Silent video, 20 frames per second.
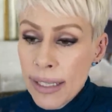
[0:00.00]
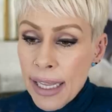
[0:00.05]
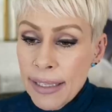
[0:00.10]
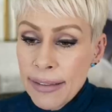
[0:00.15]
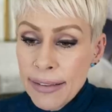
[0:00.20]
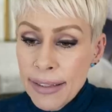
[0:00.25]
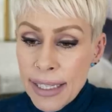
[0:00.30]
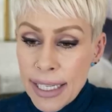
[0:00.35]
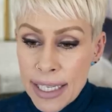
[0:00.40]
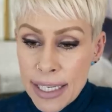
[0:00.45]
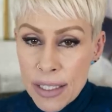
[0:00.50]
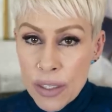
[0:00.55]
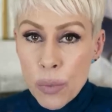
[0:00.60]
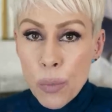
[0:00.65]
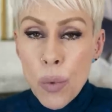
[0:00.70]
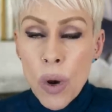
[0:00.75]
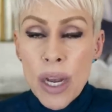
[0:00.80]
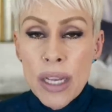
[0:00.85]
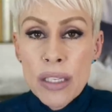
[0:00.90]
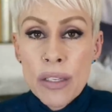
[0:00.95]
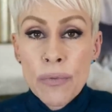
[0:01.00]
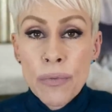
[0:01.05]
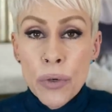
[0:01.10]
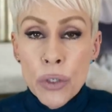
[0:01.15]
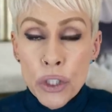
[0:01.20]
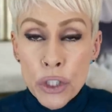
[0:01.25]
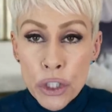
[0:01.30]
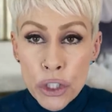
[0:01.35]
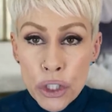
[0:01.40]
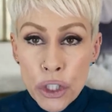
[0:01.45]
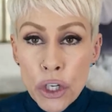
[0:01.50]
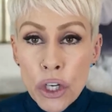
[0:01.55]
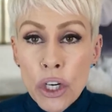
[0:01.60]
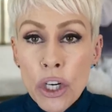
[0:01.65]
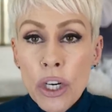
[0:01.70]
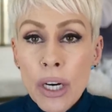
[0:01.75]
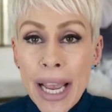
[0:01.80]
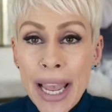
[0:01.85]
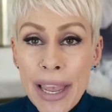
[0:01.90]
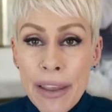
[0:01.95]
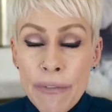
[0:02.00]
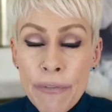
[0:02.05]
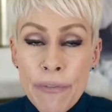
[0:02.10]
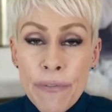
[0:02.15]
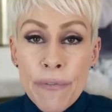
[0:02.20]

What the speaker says: that this was for sure a